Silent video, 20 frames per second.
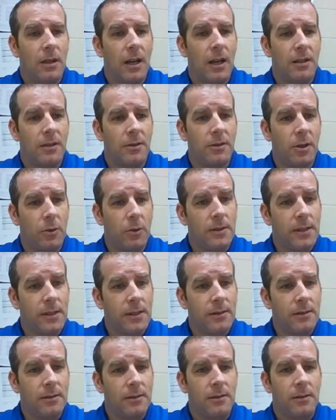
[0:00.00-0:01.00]
and the
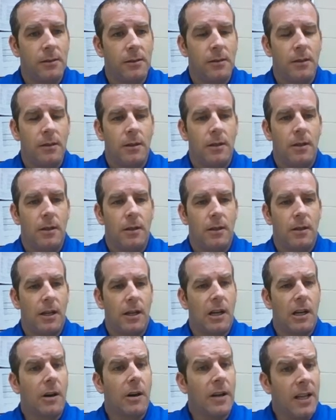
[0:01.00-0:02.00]
doses
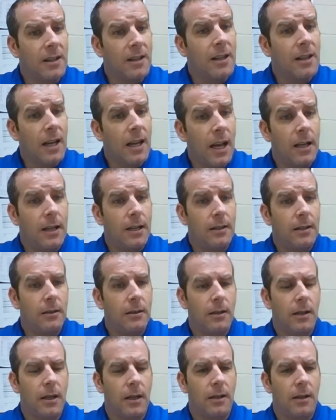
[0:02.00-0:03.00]
that are indicated
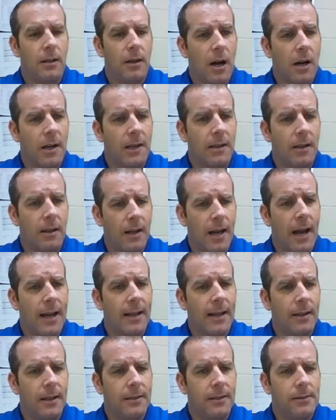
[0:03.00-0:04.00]
in
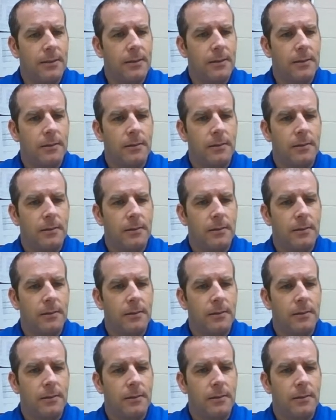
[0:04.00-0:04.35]
guidelines,